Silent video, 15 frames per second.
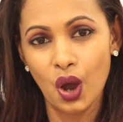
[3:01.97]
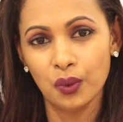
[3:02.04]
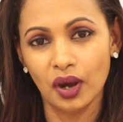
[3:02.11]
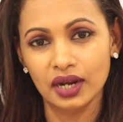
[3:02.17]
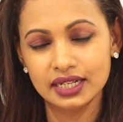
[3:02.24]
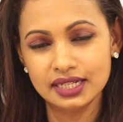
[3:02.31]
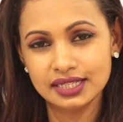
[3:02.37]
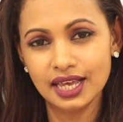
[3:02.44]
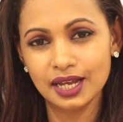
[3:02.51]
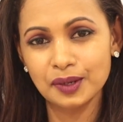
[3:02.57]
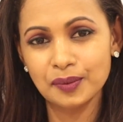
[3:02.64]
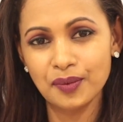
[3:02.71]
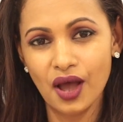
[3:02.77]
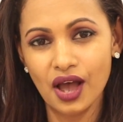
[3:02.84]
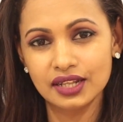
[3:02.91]
while in
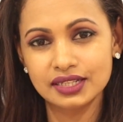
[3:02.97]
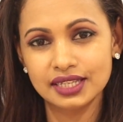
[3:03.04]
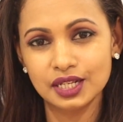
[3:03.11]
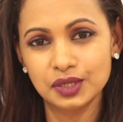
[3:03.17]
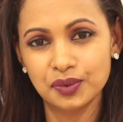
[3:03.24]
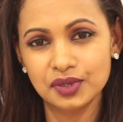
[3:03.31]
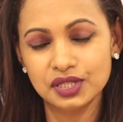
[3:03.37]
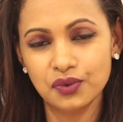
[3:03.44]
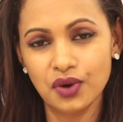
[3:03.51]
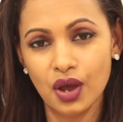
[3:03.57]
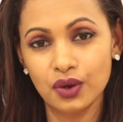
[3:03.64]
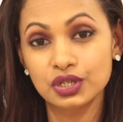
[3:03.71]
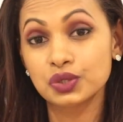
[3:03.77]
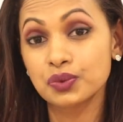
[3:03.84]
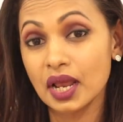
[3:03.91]
certain parts it was
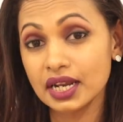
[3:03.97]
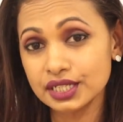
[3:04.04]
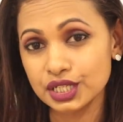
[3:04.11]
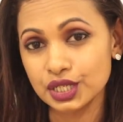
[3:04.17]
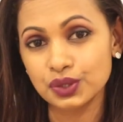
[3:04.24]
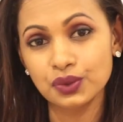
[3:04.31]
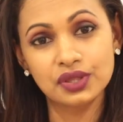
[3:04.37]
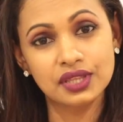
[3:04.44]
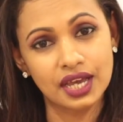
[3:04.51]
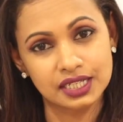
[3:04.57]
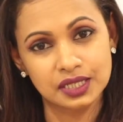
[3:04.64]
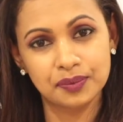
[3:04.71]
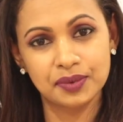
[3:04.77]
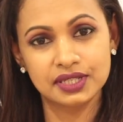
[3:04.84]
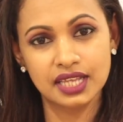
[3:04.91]
around 20 to
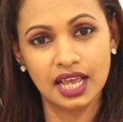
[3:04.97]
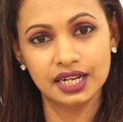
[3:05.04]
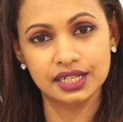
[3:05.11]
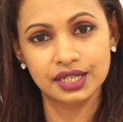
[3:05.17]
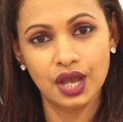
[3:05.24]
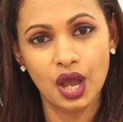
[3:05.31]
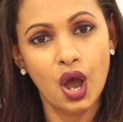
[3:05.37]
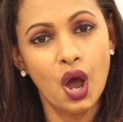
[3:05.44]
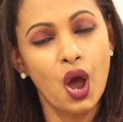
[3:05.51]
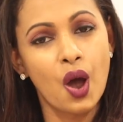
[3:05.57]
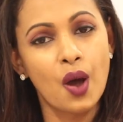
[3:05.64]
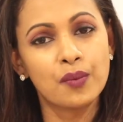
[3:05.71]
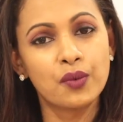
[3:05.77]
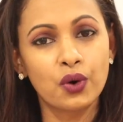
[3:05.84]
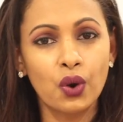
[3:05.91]
30%.
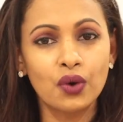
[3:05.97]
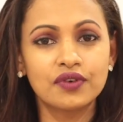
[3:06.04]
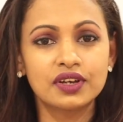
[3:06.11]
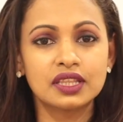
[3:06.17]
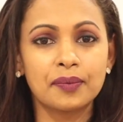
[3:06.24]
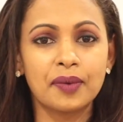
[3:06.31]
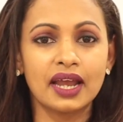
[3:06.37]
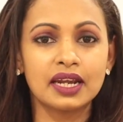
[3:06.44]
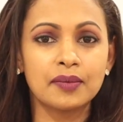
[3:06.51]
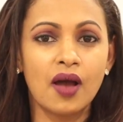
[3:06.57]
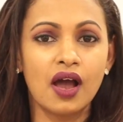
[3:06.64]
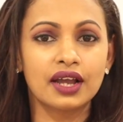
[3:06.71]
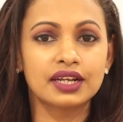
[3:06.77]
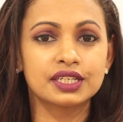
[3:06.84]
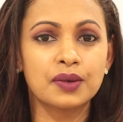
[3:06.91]
Moreover, the Paddy
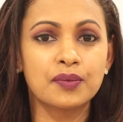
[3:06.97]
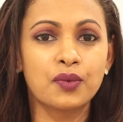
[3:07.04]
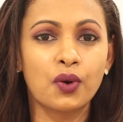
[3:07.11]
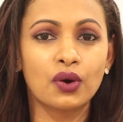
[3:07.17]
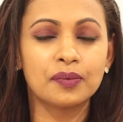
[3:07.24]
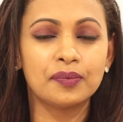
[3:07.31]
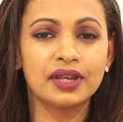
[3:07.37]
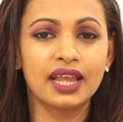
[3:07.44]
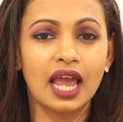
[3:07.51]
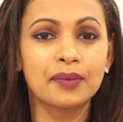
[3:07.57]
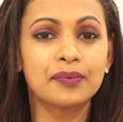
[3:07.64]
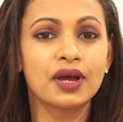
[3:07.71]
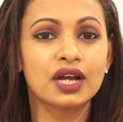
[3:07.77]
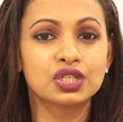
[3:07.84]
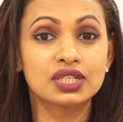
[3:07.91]
Marketing Board began
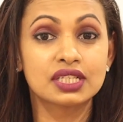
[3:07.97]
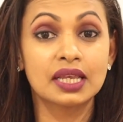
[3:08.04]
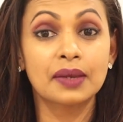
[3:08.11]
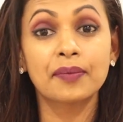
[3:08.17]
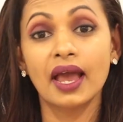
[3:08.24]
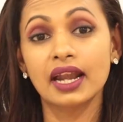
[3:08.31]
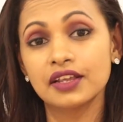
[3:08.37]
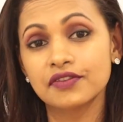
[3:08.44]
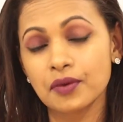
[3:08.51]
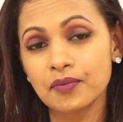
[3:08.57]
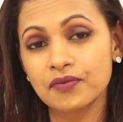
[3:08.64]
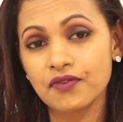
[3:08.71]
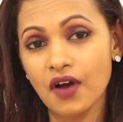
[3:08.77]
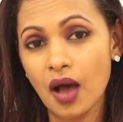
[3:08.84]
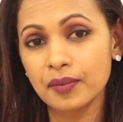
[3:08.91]
purchasing paddy from
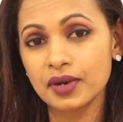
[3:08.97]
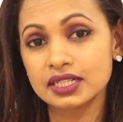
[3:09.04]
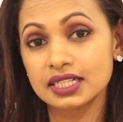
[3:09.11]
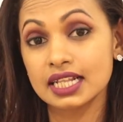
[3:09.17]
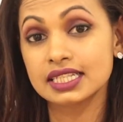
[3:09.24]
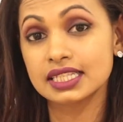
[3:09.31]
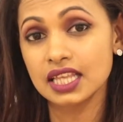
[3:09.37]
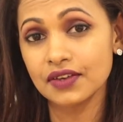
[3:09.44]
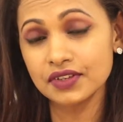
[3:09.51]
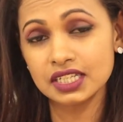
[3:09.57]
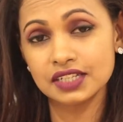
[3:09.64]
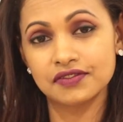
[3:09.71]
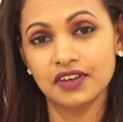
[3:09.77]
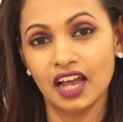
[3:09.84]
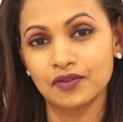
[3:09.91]
farmers at
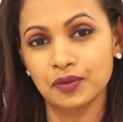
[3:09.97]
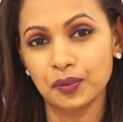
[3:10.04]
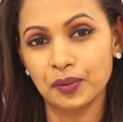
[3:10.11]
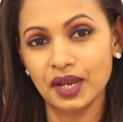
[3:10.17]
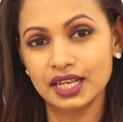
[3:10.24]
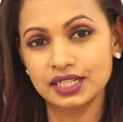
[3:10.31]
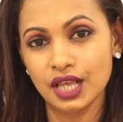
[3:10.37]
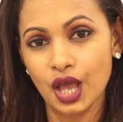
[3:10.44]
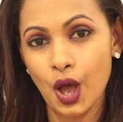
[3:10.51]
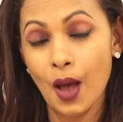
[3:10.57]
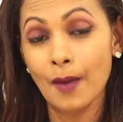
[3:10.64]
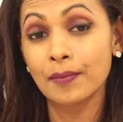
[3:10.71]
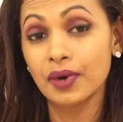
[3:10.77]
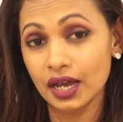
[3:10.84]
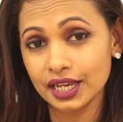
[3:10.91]
75 rupees
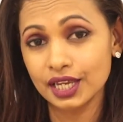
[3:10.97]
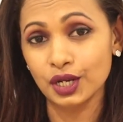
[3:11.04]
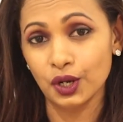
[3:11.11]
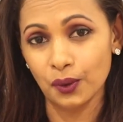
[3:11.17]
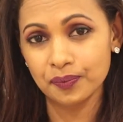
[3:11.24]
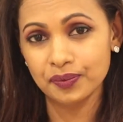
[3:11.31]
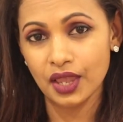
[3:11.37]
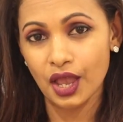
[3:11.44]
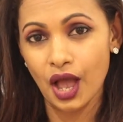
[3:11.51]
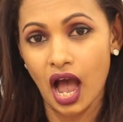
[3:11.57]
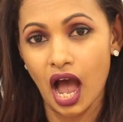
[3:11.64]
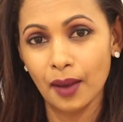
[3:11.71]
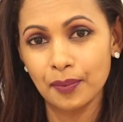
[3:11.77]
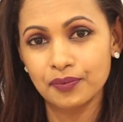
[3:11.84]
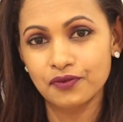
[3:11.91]
per kilo,
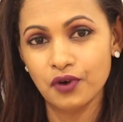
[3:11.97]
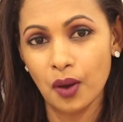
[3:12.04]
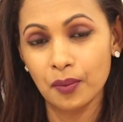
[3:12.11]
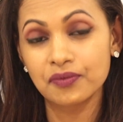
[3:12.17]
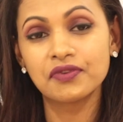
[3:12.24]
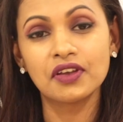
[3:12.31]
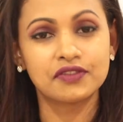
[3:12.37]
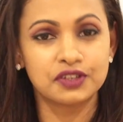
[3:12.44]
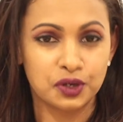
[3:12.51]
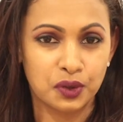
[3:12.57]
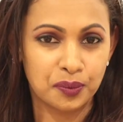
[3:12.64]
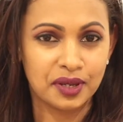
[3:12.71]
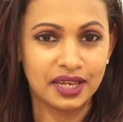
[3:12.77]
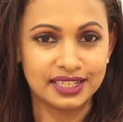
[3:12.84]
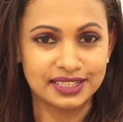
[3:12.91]
up from 50
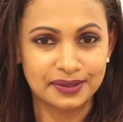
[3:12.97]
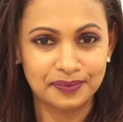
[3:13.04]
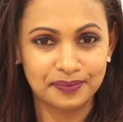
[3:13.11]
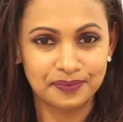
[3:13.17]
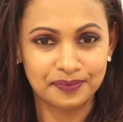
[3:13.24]
rupees.